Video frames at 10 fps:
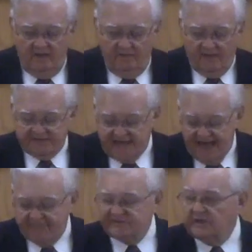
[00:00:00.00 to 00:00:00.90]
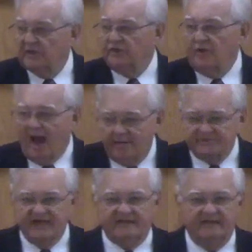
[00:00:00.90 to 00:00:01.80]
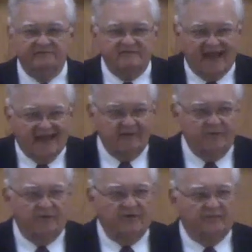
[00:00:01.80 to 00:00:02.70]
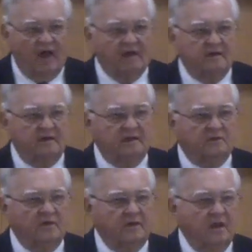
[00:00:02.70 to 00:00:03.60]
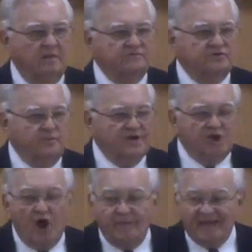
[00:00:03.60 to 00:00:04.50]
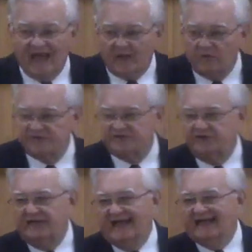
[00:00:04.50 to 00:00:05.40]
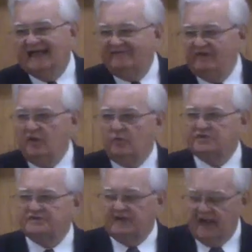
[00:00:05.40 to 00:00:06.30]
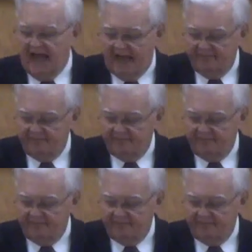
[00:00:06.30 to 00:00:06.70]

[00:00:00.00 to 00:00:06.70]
That's an absolute objective standard of conduct when it comes to becoming a Christian and living a Christian life.